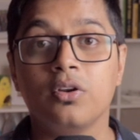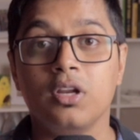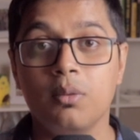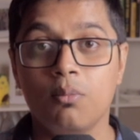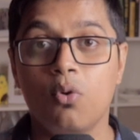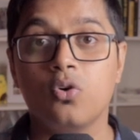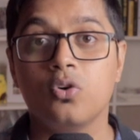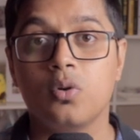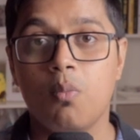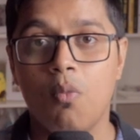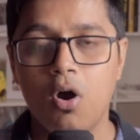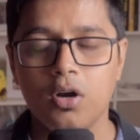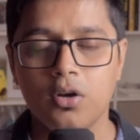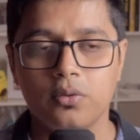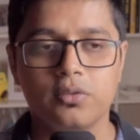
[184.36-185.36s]
remote
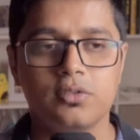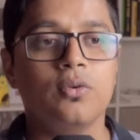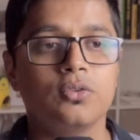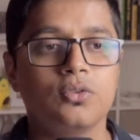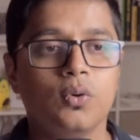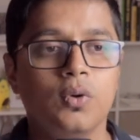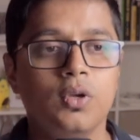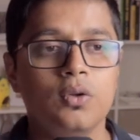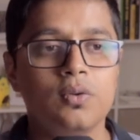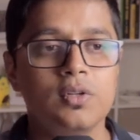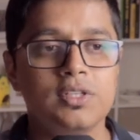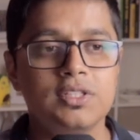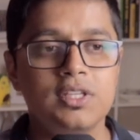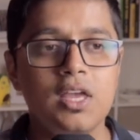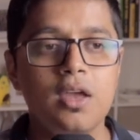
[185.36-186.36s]
modules. So you
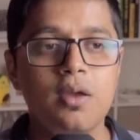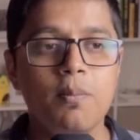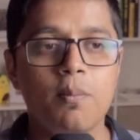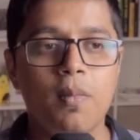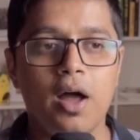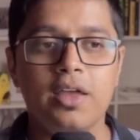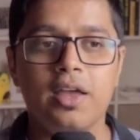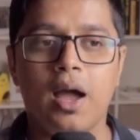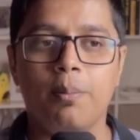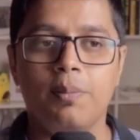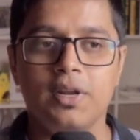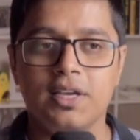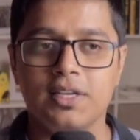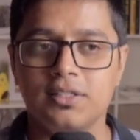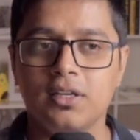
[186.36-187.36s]
will say my
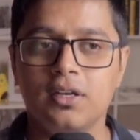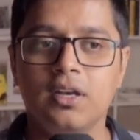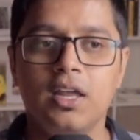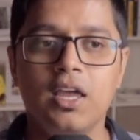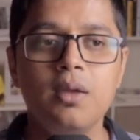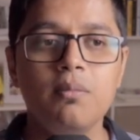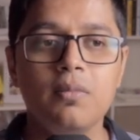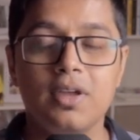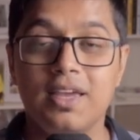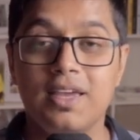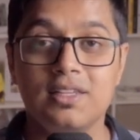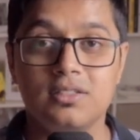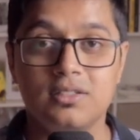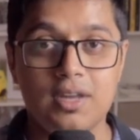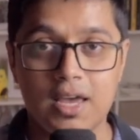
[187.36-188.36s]
application name
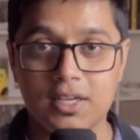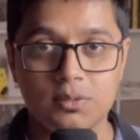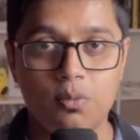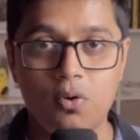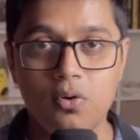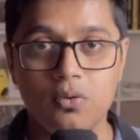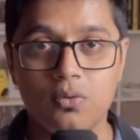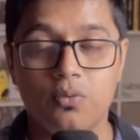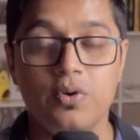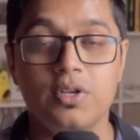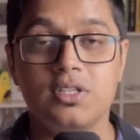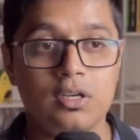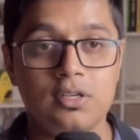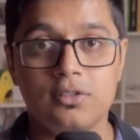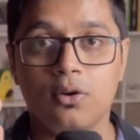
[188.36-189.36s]
is dashboard,
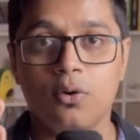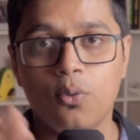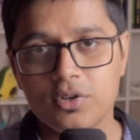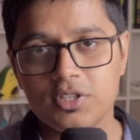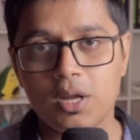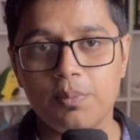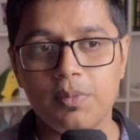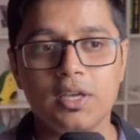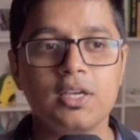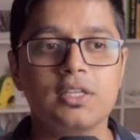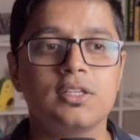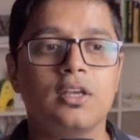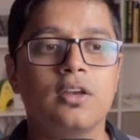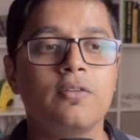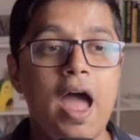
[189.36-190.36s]
which is the host
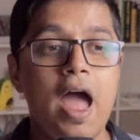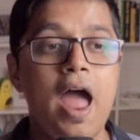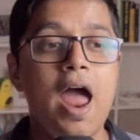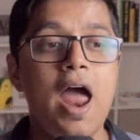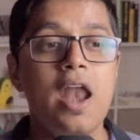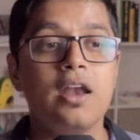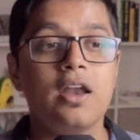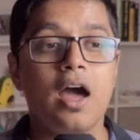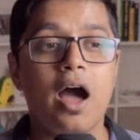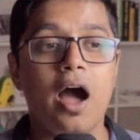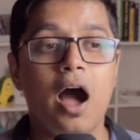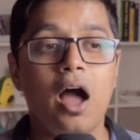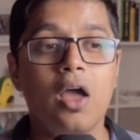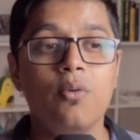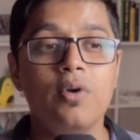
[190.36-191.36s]
application, and
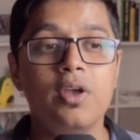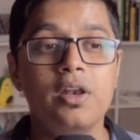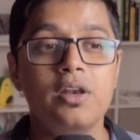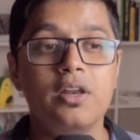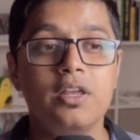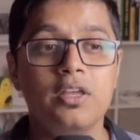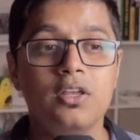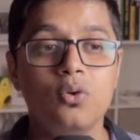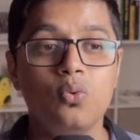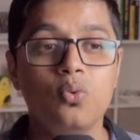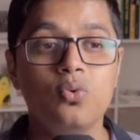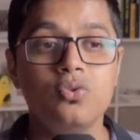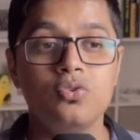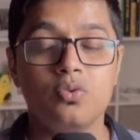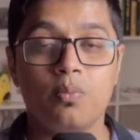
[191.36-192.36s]
I will
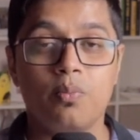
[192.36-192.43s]
use